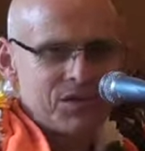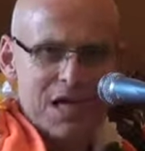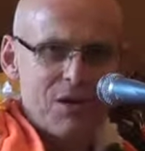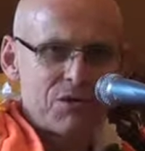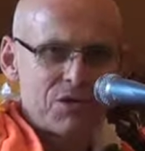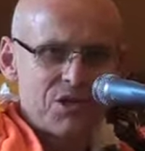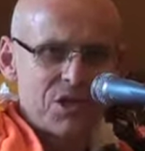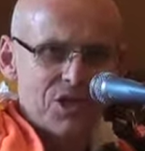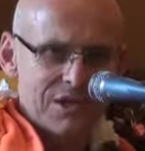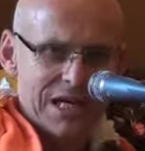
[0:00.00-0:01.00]
Without
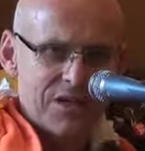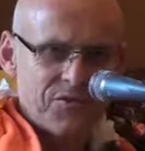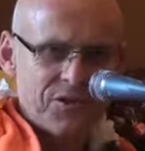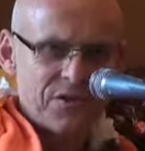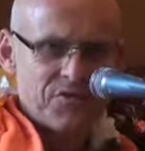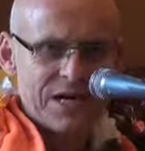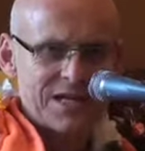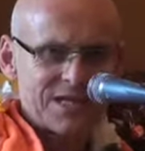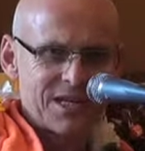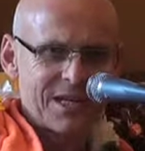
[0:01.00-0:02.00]
tattva, the
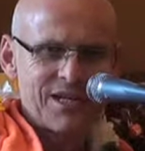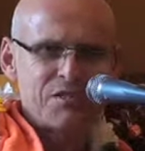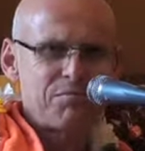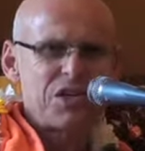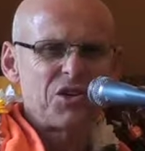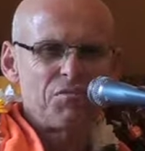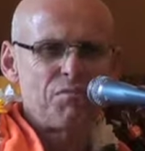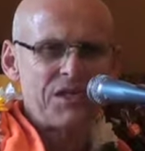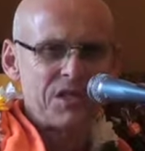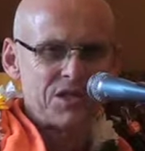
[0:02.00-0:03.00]
rasa cannot be
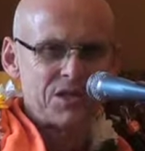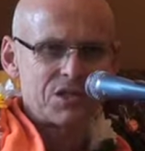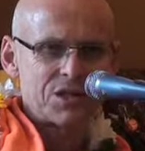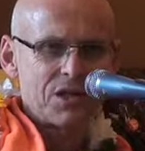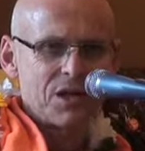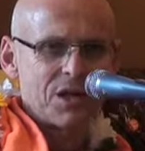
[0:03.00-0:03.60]
complete.